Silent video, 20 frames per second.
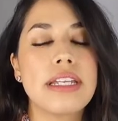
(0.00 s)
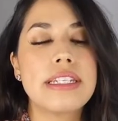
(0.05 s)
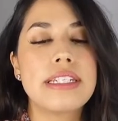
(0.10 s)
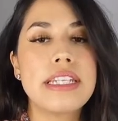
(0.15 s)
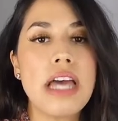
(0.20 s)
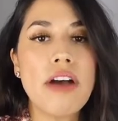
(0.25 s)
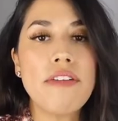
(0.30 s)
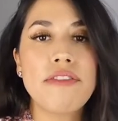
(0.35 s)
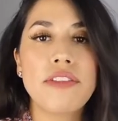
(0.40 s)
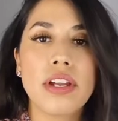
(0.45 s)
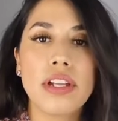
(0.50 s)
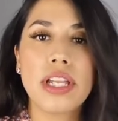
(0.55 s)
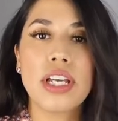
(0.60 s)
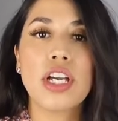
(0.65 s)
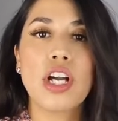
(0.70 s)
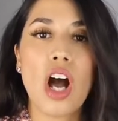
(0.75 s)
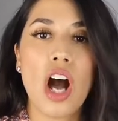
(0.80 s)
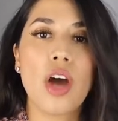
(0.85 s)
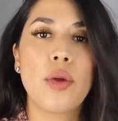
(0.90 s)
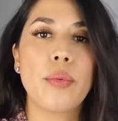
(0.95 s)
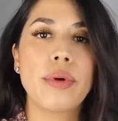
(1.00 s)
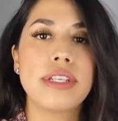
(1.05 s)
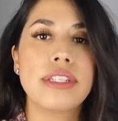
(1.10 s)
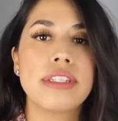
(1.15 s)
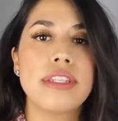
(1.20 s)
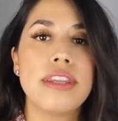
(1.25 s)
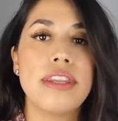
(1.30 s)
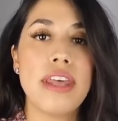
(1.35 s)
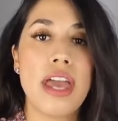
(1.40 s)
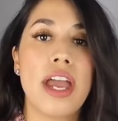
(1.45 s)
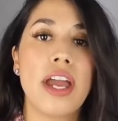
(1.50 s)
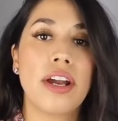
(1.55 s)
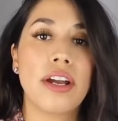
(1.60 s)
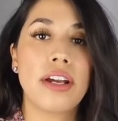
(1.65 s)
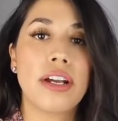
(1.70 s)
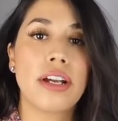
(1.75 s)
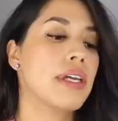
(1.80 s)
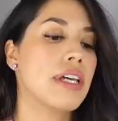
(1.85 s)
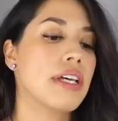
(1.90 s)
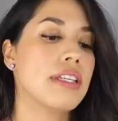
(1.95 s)
Definitely God was
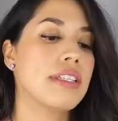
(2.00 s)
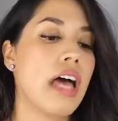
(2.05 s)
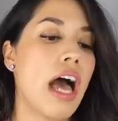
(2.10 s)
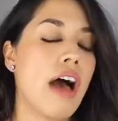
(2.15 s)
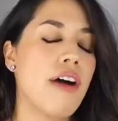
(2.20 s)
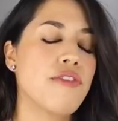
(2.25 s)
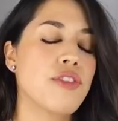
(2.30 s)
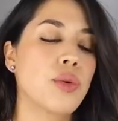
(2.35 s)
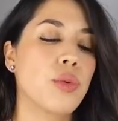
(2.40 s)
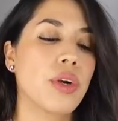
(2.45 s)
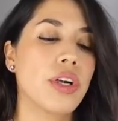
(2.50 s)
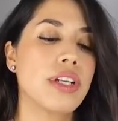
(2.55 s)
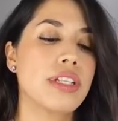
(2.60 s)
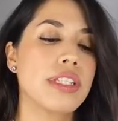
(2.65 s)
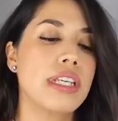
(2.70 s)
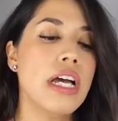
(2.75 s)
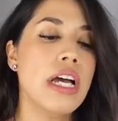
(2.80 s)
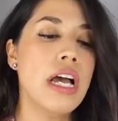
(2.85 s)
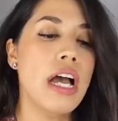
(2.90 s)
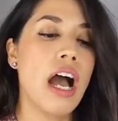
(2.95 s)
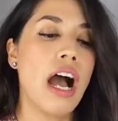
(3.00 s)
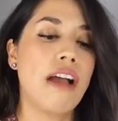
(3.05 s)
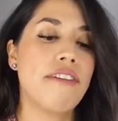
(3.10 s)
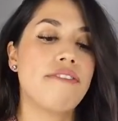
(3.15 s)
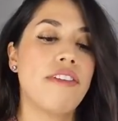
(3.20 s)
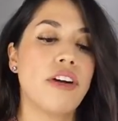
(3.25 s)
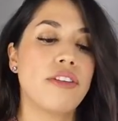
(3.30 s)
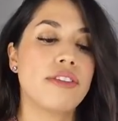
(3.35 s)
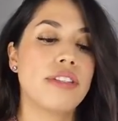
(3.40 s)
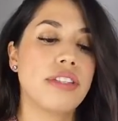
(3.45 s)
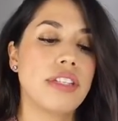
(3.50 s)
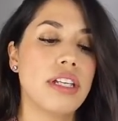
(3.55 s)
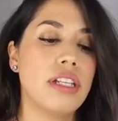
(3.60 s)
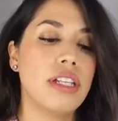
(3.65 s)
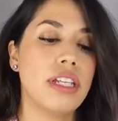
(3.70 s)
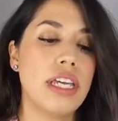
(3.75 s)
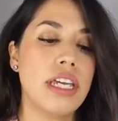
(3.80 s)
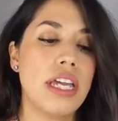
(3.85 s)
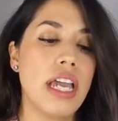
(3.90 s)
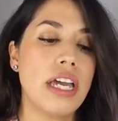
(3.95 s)
there, because afterwards I felt
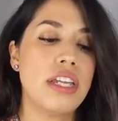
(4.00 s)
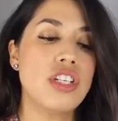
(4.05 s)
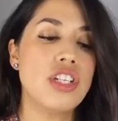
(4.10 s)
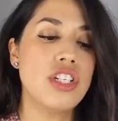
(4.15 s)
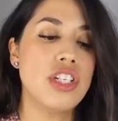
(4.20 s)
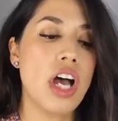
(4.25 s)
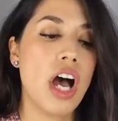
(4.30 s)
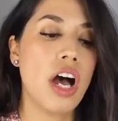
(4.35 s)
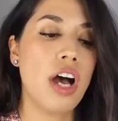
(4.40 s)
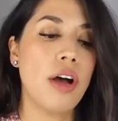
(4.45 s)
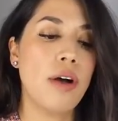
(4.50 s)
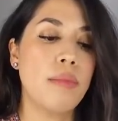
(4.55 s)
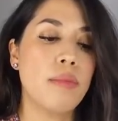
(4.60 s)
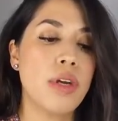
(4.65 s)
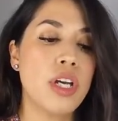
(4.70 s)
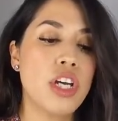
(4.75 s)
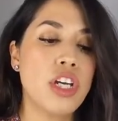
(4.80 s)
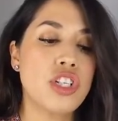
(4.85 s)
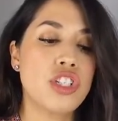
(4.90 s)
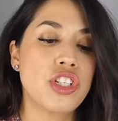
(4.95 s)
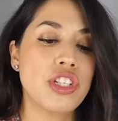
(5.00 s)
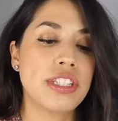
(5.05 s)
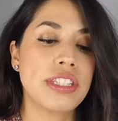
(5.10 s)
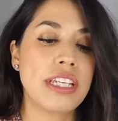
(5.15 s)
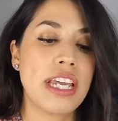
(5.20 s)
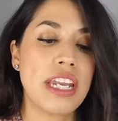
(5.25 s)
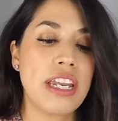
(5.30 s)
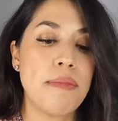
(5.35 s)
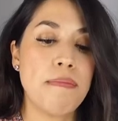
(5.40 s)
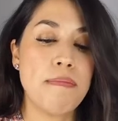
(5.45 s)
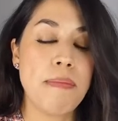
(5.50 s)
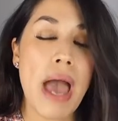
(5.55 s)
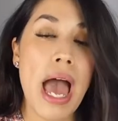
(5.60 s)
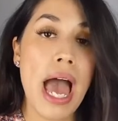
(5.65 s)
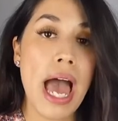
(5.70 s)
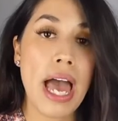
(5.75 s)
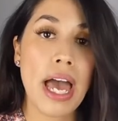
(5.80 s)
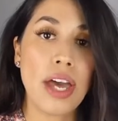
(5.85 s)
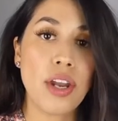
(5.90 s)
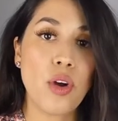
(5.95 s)
silly and dumb just getting
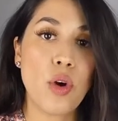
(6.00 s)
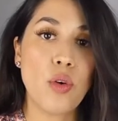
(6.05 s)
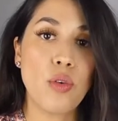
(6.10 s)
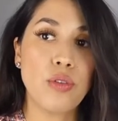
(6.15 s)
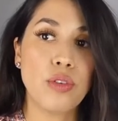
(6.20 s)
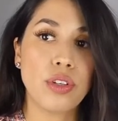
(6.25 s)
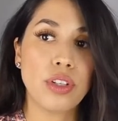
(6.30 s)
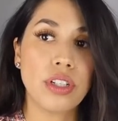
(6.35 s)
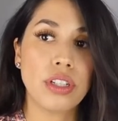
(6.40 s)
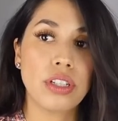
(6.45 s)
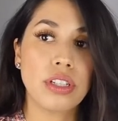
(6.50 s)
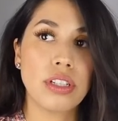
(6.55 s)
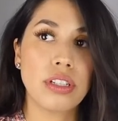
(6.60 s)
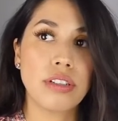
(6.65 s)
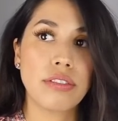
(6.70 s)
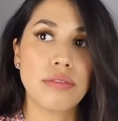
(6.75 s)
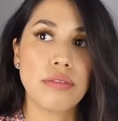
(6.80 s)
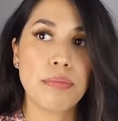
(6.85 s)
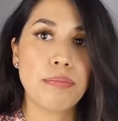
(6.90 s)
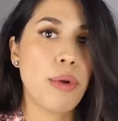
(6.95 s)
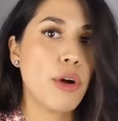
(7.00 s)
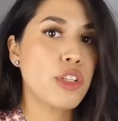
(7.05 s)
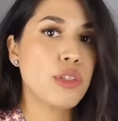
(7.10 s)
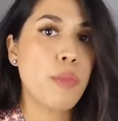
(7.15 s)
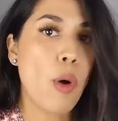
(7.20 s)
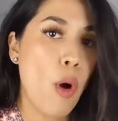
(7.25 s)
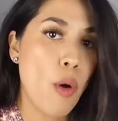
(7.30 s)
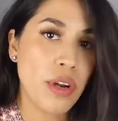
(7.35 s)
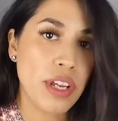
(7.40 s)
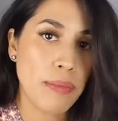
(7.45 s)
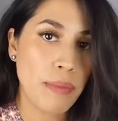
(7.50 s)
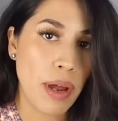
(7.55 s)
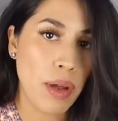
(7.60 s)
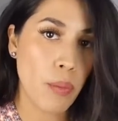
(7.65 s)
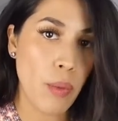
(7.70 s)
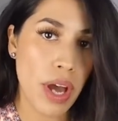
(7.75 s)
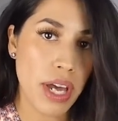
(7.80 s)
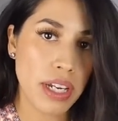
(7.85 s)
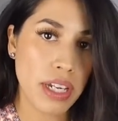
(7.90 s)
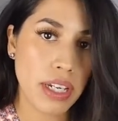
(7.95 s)
mad over postponing my
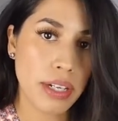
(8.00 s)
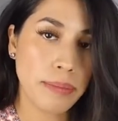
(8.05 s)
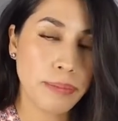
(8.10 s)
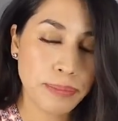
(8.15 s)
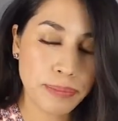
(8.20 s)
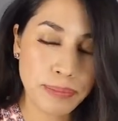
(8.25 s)
wedding.